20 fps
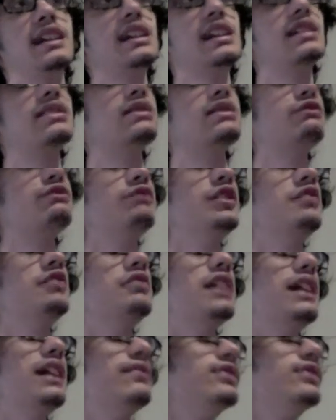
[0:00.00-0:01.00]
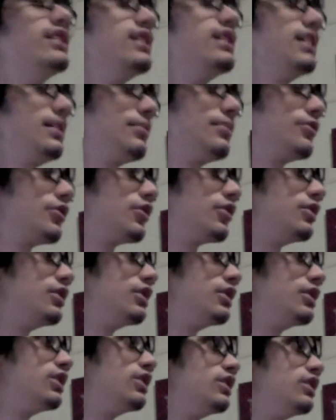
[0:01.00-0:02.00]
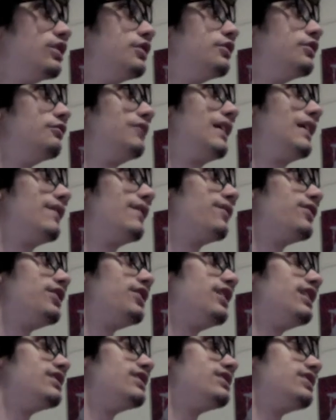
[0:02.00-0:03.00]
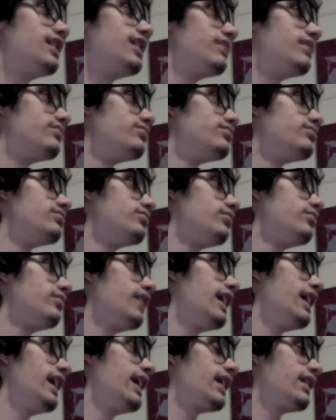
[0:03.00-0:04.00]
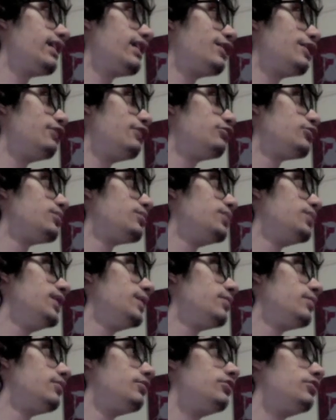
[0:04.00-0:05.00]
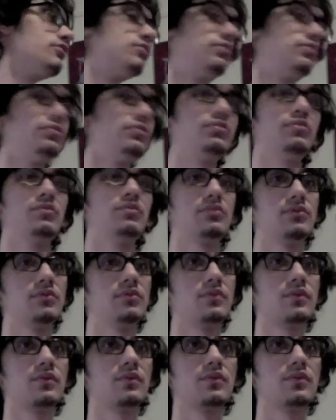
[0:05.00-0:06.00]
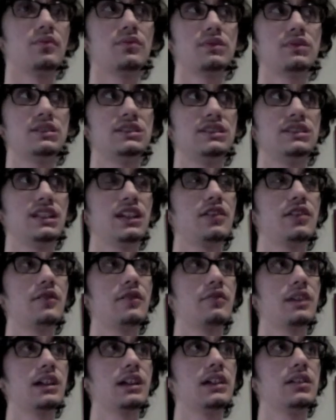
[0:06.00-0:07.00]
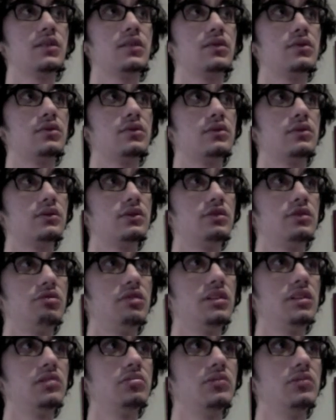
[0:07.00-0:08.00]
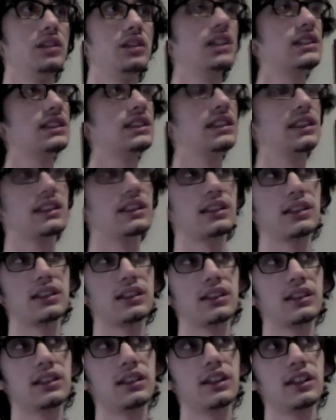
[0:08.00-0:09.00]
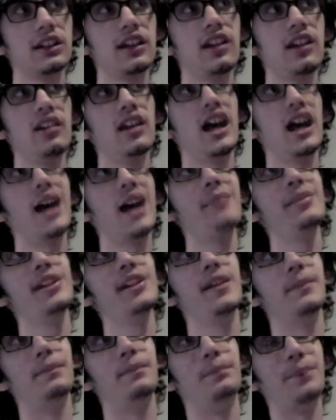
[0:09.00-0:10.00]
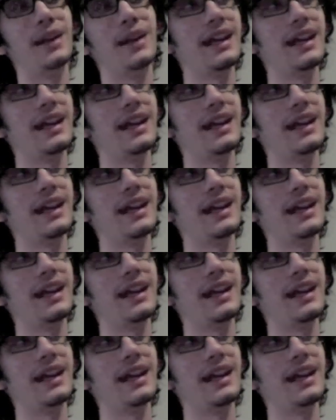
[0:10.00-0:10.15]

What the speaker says: kids, and we don't have that anymore. We have kids that act like elder people, sitting around doing nothing. I'm in a